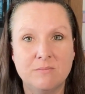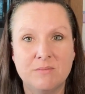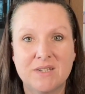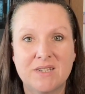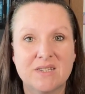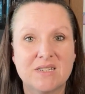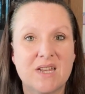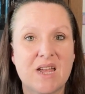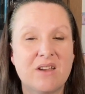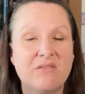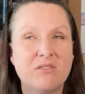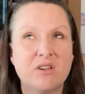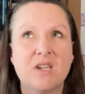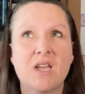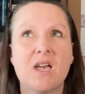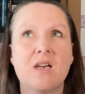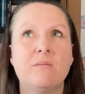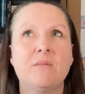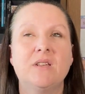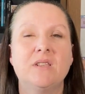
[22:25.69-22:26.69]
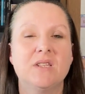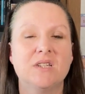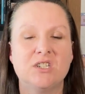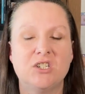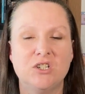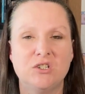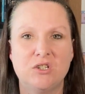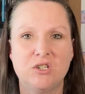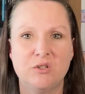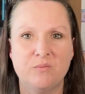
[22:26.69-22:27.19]
because every comment lets
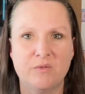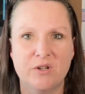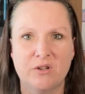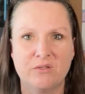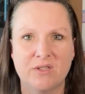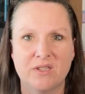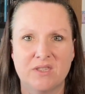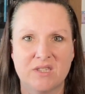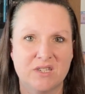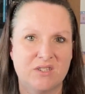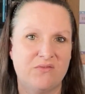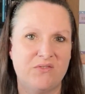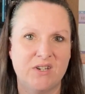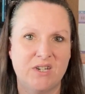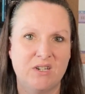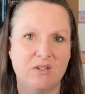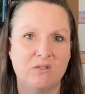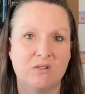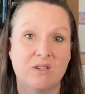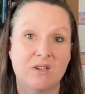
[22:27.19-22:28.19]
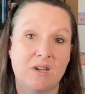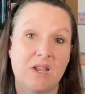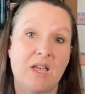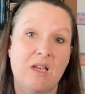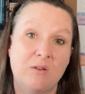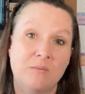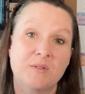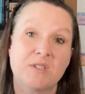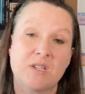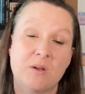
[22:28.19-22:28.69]
YouTube know that this video could
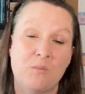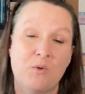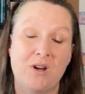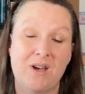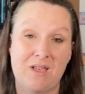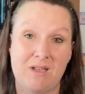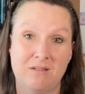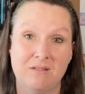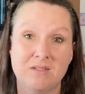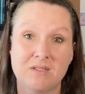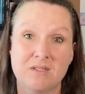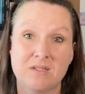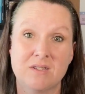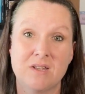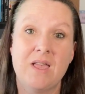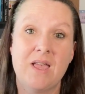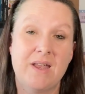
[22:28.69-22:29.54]
help someone else,